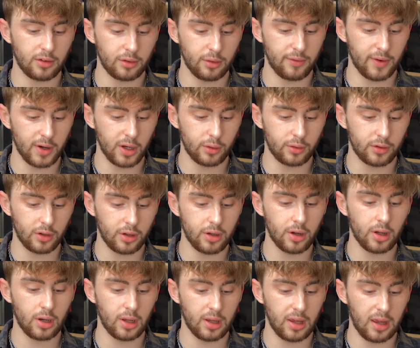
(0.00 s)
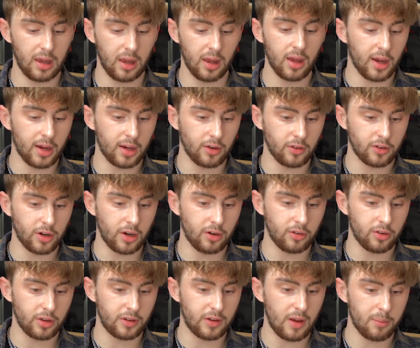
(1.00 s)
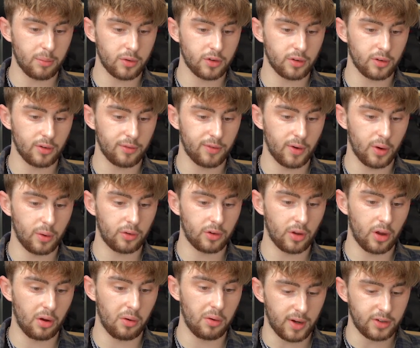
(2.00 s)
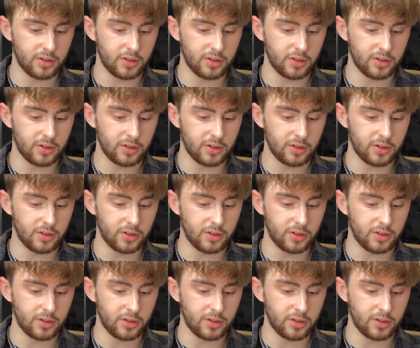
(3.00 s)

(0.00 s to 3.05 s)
So if I go to color here, I can change the temperature of the photo.